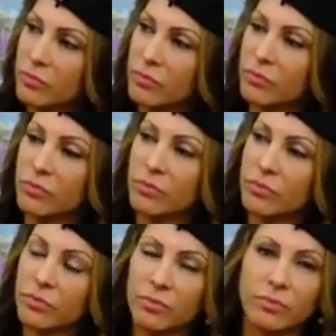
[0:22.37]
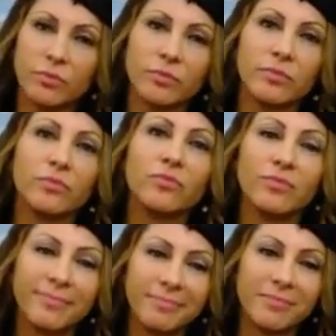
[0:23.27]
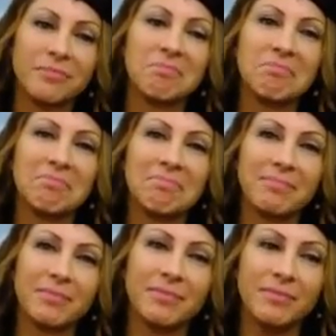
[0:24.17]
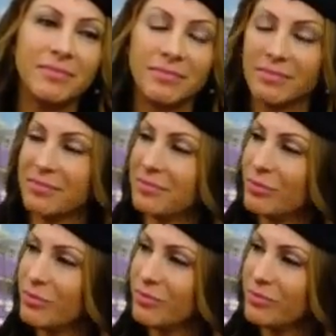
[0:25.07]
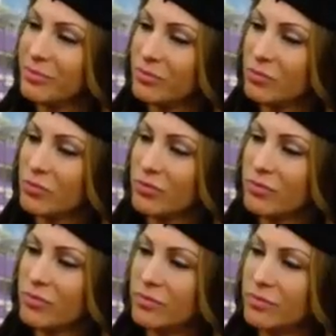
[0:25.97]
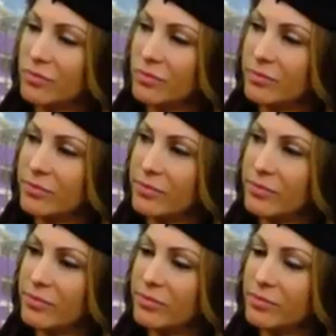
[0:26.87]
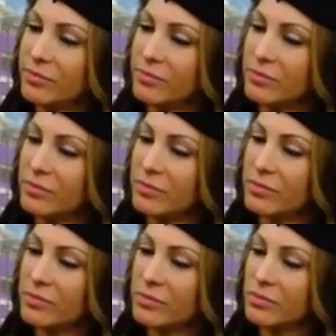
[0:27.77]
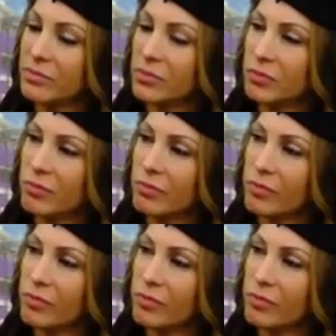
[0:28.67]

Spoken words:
[no speech]